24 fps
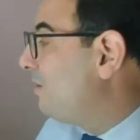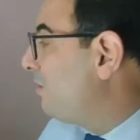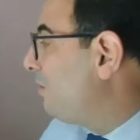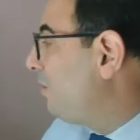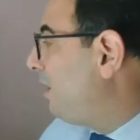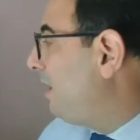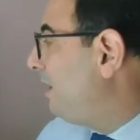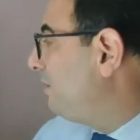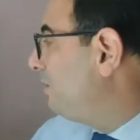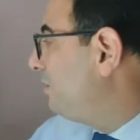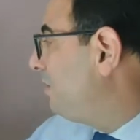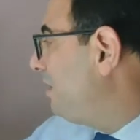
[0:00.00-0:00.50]

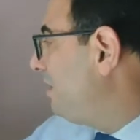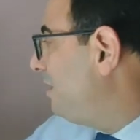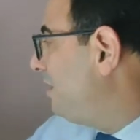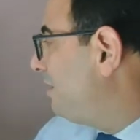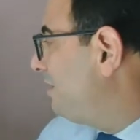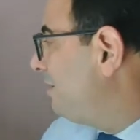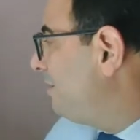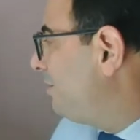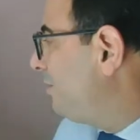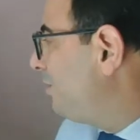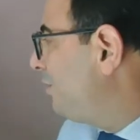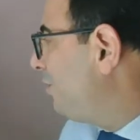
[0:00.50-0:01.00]
and
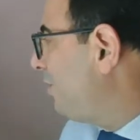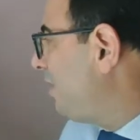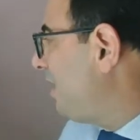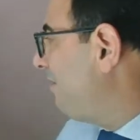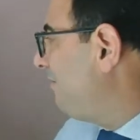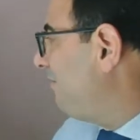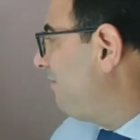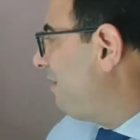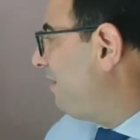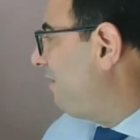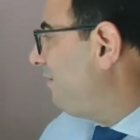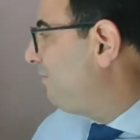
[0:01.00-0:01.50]
then you
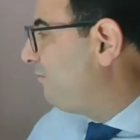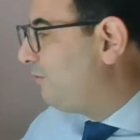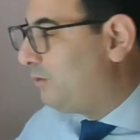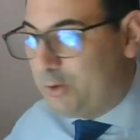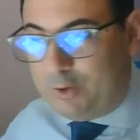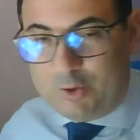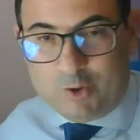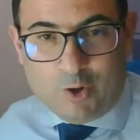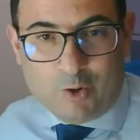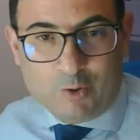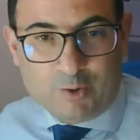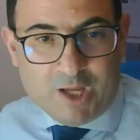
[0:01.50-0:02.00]
have a
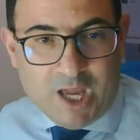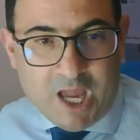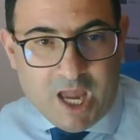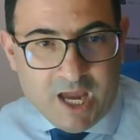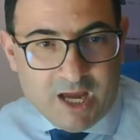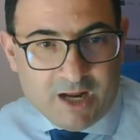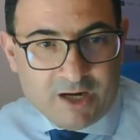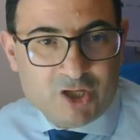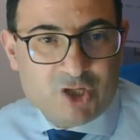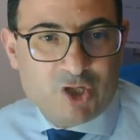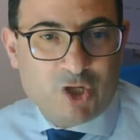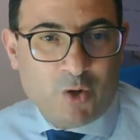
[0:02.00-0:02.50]
footnote
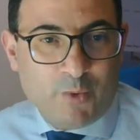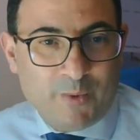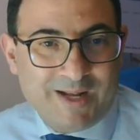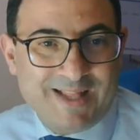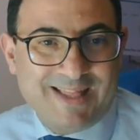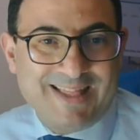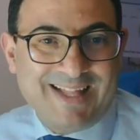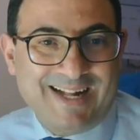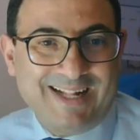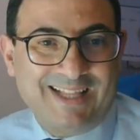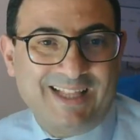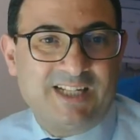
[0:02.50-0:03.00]
here
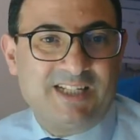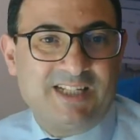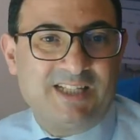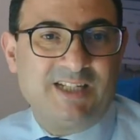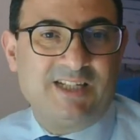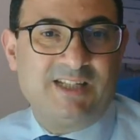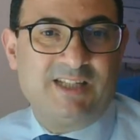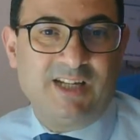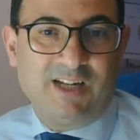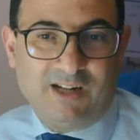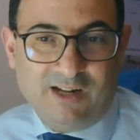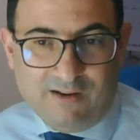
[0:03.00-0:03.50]
showing that this
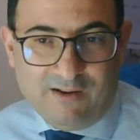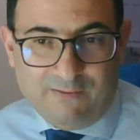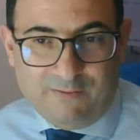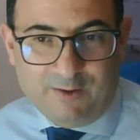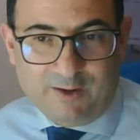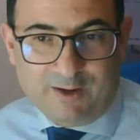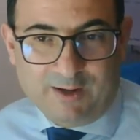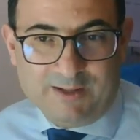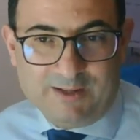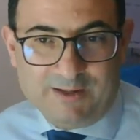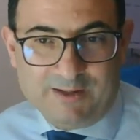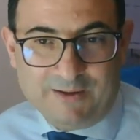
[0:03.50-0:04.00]
is
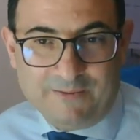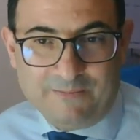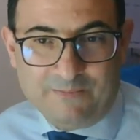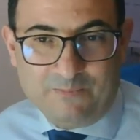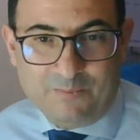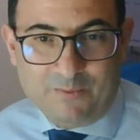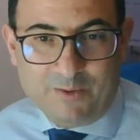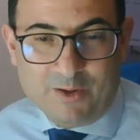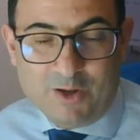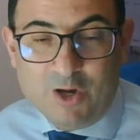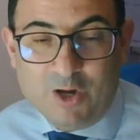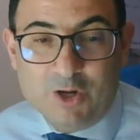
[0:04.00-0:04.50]
significant.
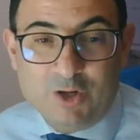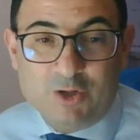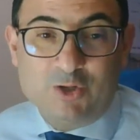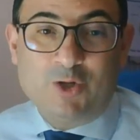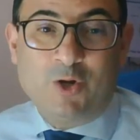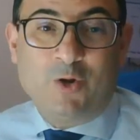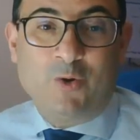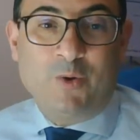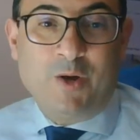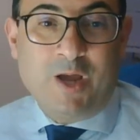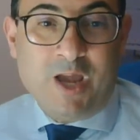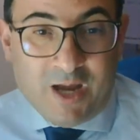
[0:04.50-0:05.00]

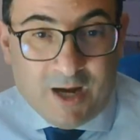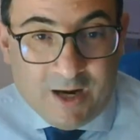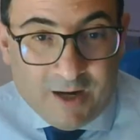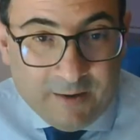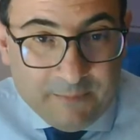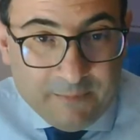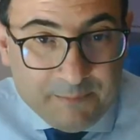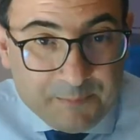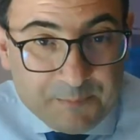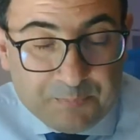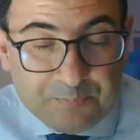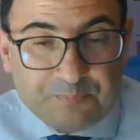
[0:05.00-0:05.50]
So
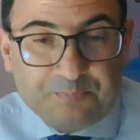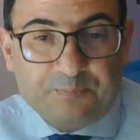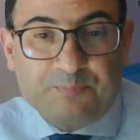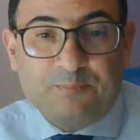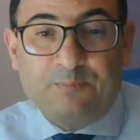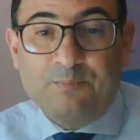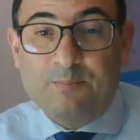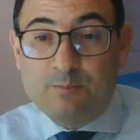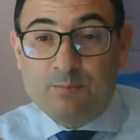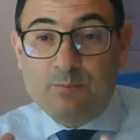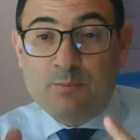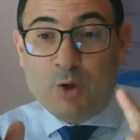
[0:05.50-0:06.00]
here
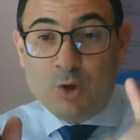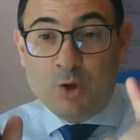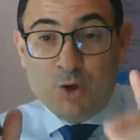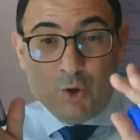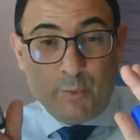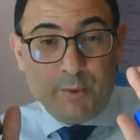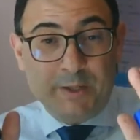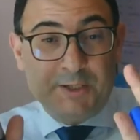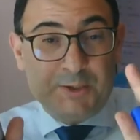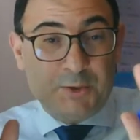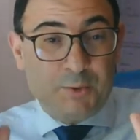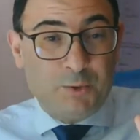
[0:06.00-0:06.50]
you
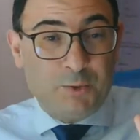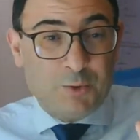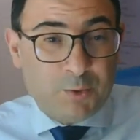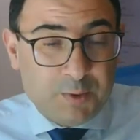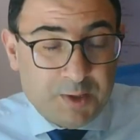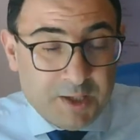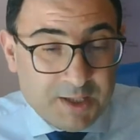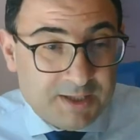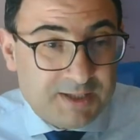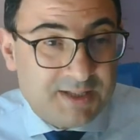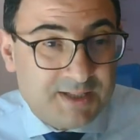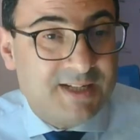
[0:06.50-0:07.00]
will do 2
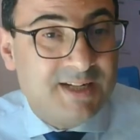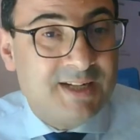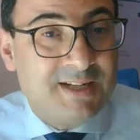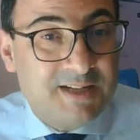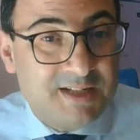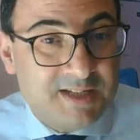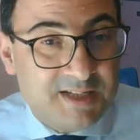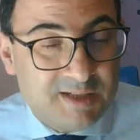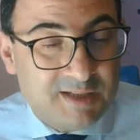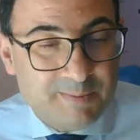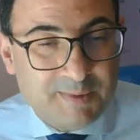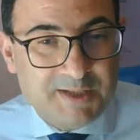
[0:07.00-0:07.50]
things in
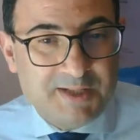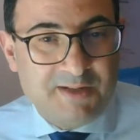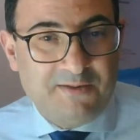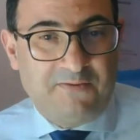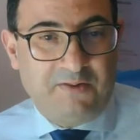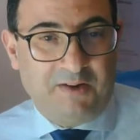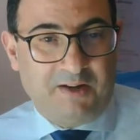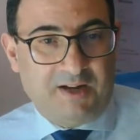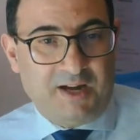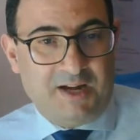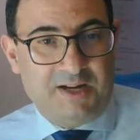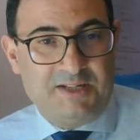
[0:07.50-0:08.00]
this
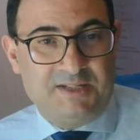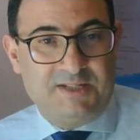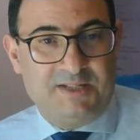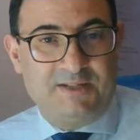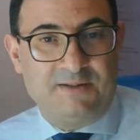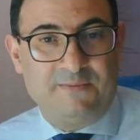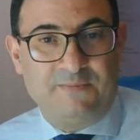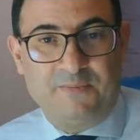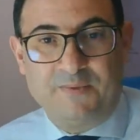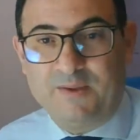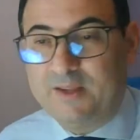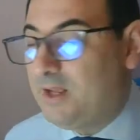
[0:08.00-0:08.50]
specific case.
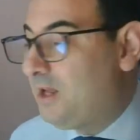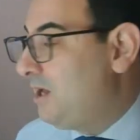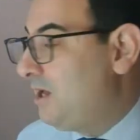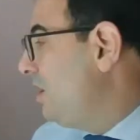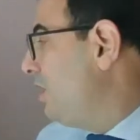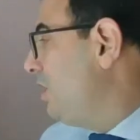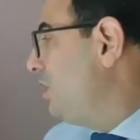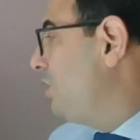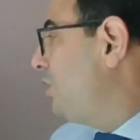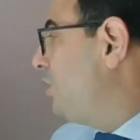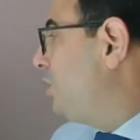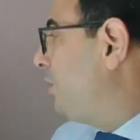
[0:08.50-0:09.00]

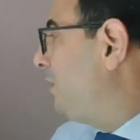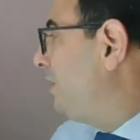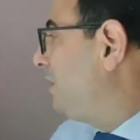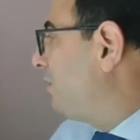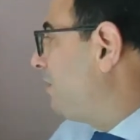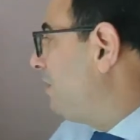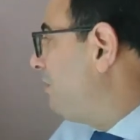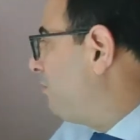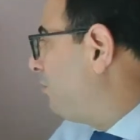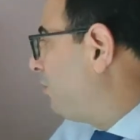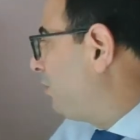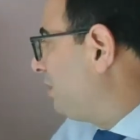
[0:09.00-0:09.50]
You will
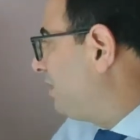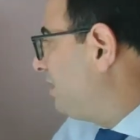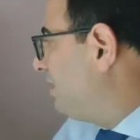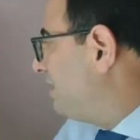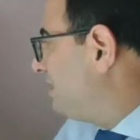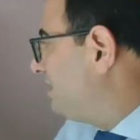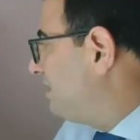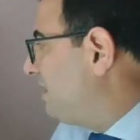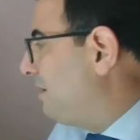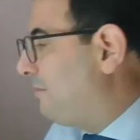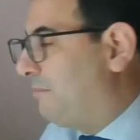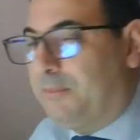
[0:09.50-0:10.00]
report
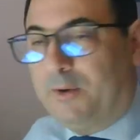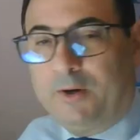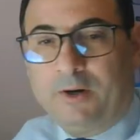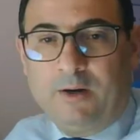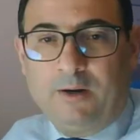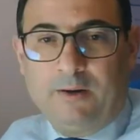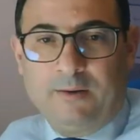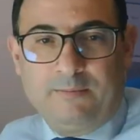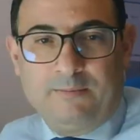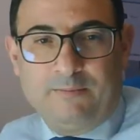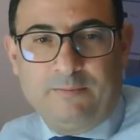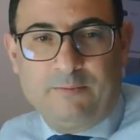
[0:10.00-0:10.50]
this
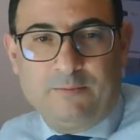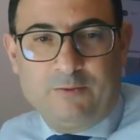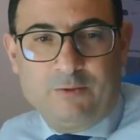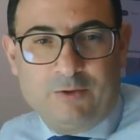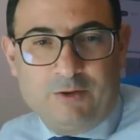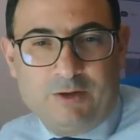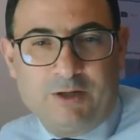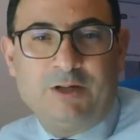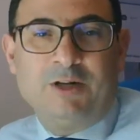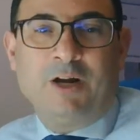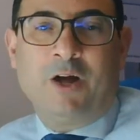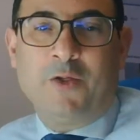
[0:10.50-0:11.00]
number.
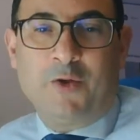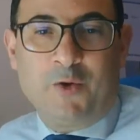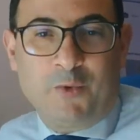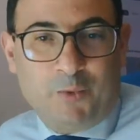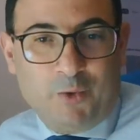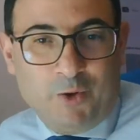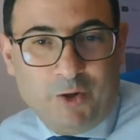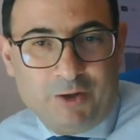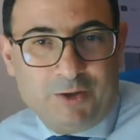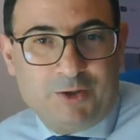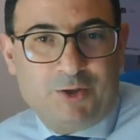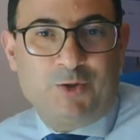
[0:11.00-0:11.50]
In other
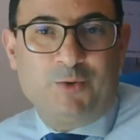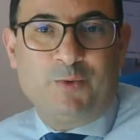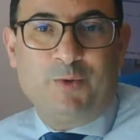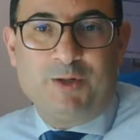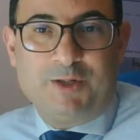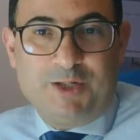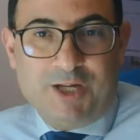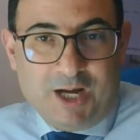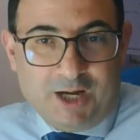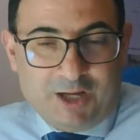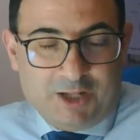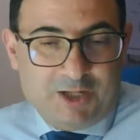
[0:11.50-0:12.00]
words, you will
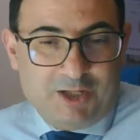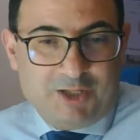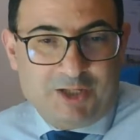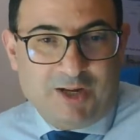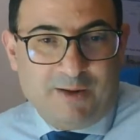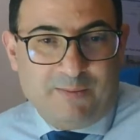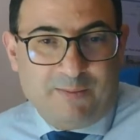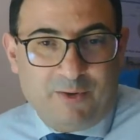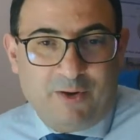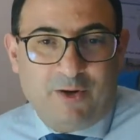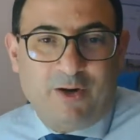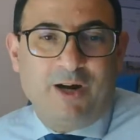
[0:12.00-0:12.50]
take this
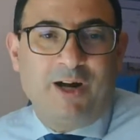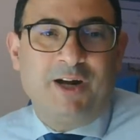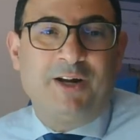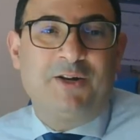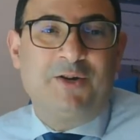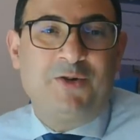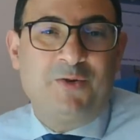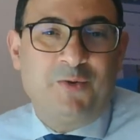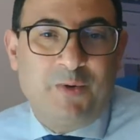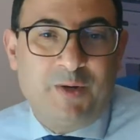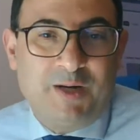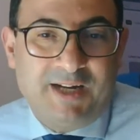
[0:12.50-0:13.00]
number and
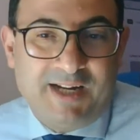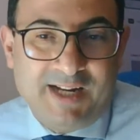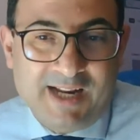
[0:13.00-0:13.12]
you will